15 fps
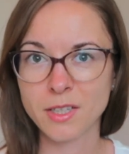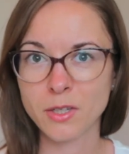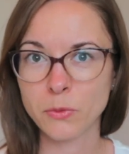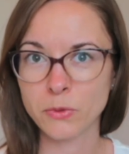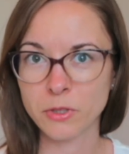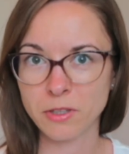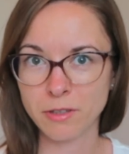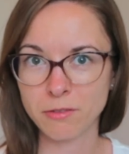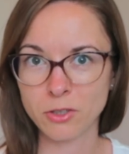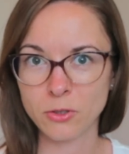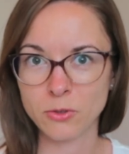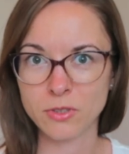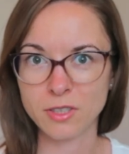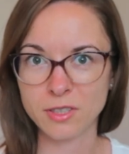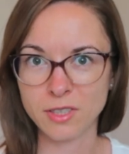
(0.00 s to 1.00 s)
whatever
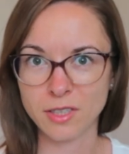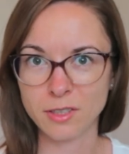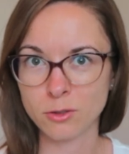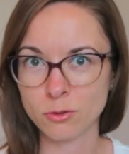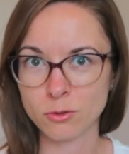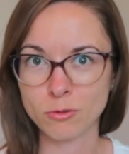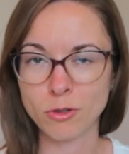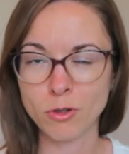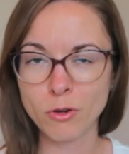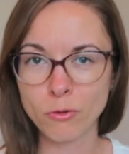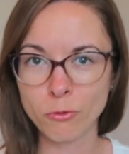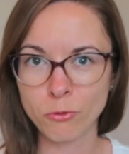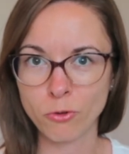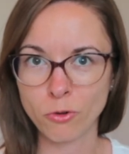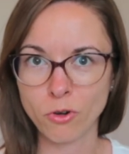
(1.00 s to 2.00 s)
you decided to go
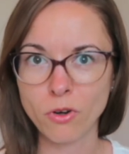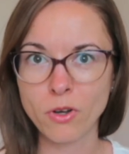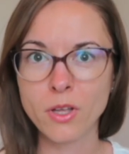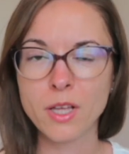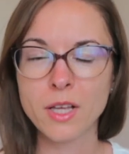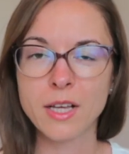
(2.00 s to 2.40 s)
for,